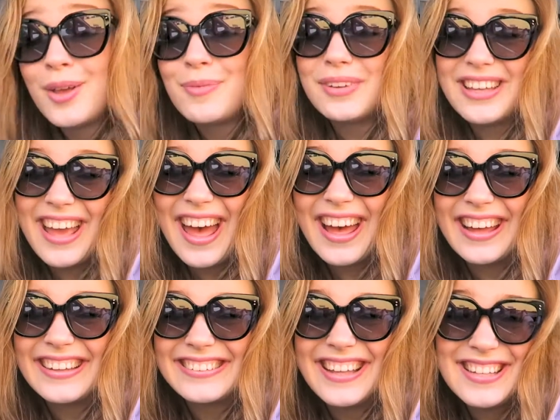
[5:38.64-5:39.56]
But
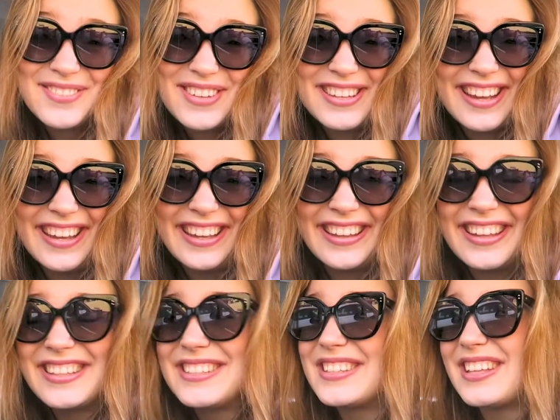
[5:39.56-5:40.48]
yeah, that's my day.
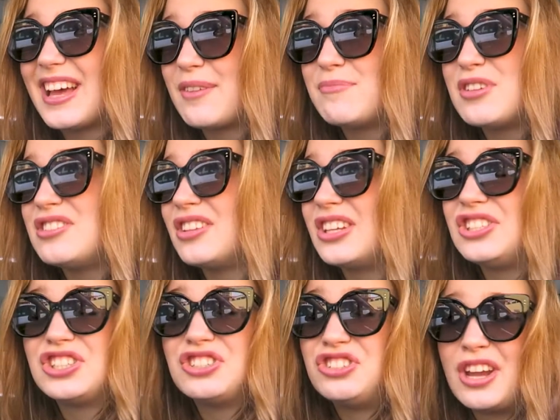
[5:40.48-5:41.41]
I've been like
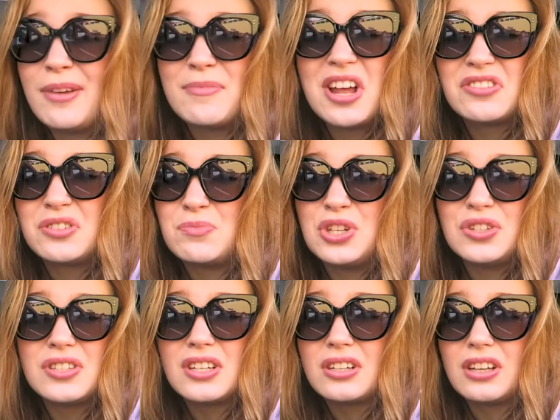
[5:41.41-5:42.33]
just jamming out to
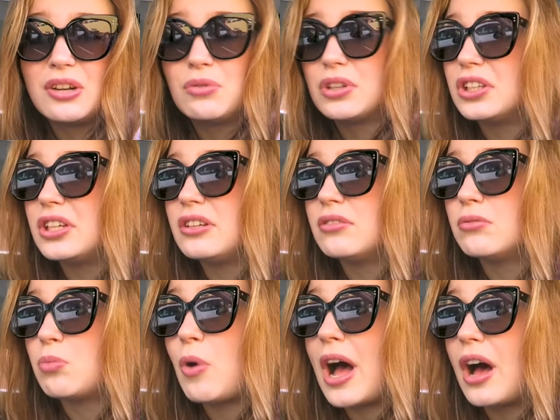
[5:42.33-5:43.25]
music, like really.
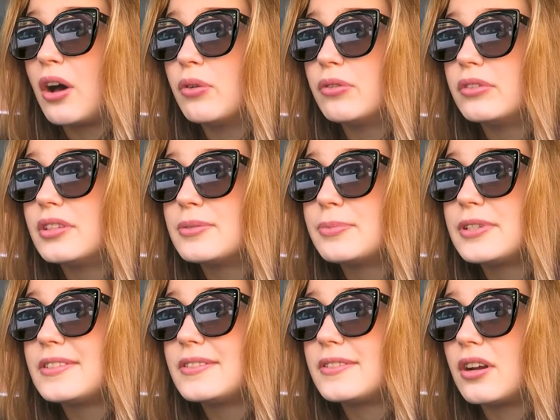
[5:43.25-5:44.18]
Wow, this
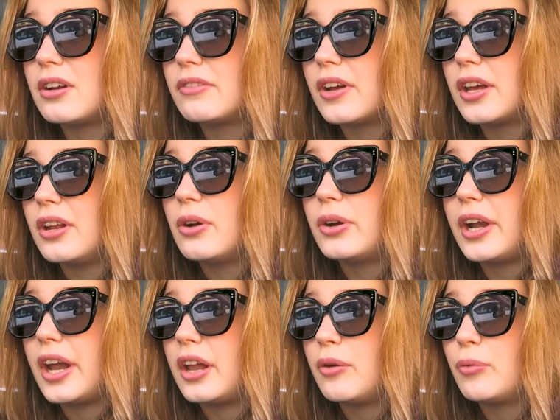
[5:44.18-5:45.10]
place is terrified.
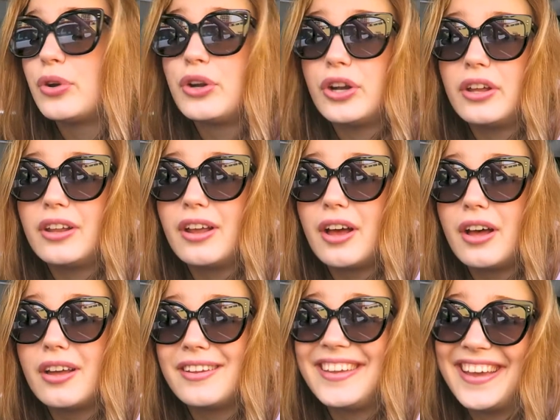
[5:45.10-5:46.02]
Okay, we're good.
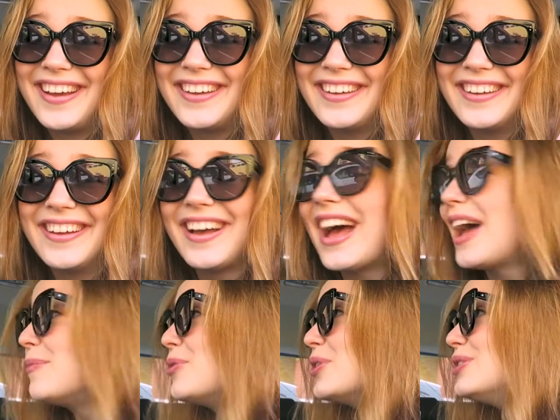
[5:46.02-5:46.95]
Yeah,
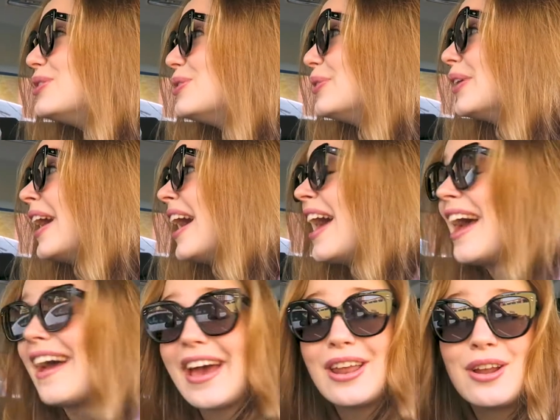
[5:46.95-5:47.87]
I'm going to
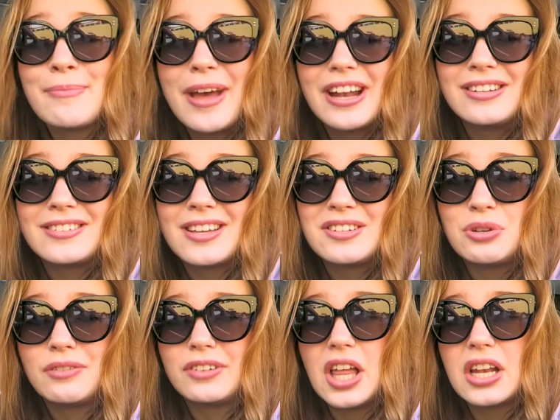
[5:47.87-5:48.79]
head on back because I do
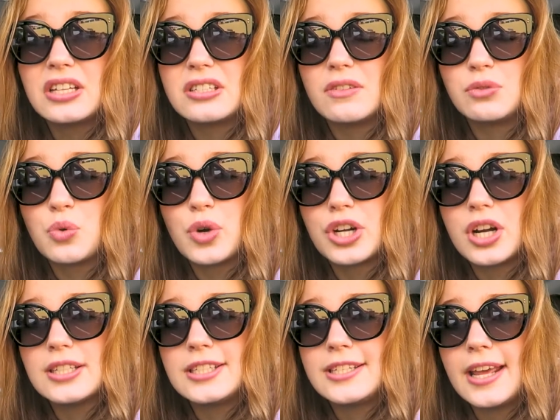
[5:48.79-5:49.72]
have a lot of stuff to work
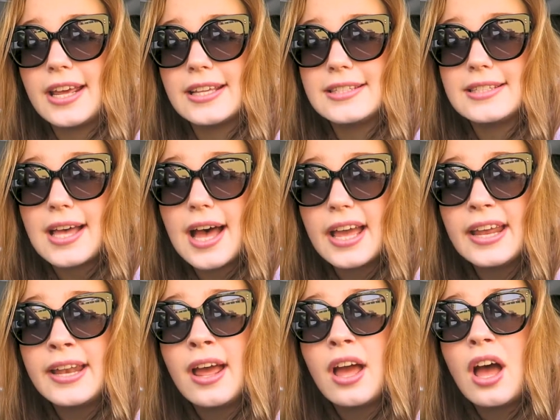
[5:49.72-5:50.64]
on today
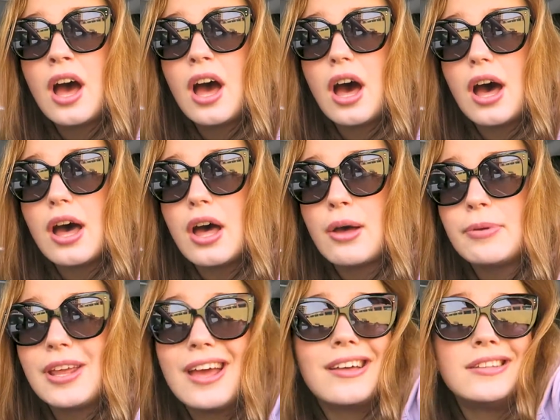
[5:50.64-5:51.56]
inside.
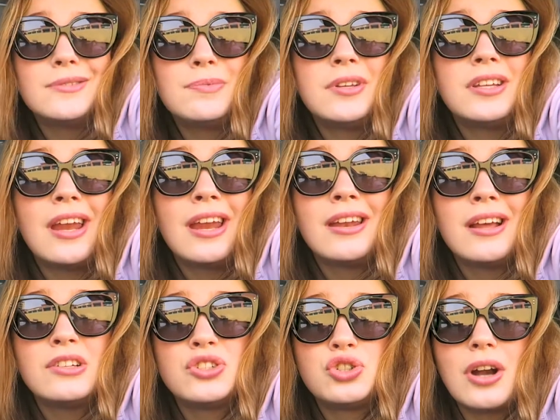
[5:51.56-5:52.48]
But yeah, it's been a
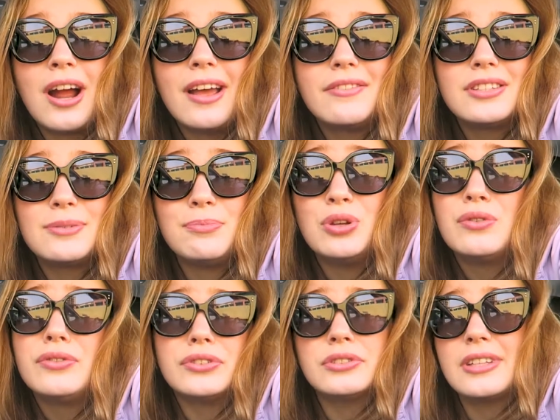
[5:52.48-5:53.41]
nice drive. It's a
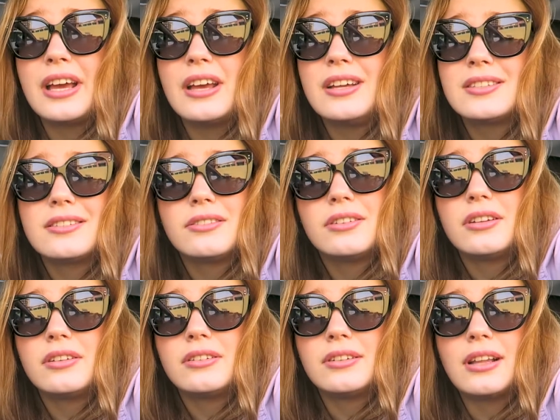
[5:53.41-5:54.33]
beautiful day. It's a
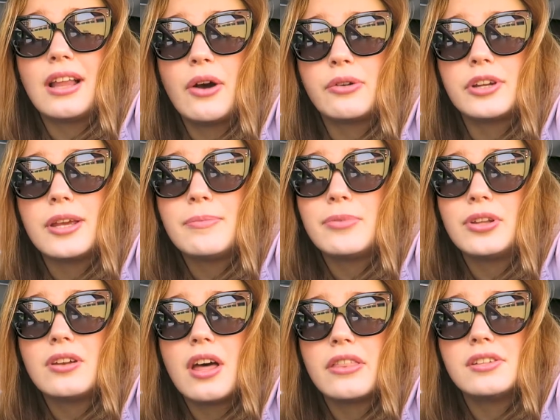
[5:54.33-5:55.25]
little cloudy,
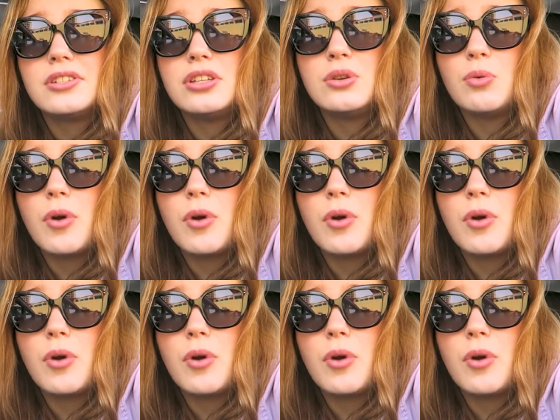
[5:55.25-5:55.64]
but nothing too